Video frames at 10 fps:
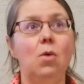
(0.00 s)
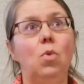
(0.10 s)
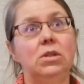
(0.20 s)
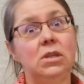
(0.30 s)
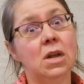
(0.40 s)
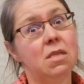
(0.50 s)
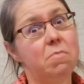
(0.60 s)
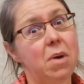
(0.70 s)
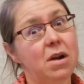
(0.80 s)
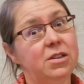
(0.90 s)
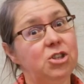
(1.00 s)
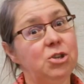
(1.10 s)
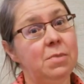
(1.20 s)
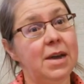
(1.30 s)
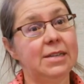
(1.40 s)
What's another part that
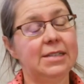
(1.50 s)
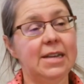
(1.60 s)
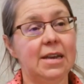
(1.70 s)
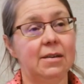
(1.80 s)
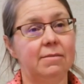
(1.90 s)
you might see?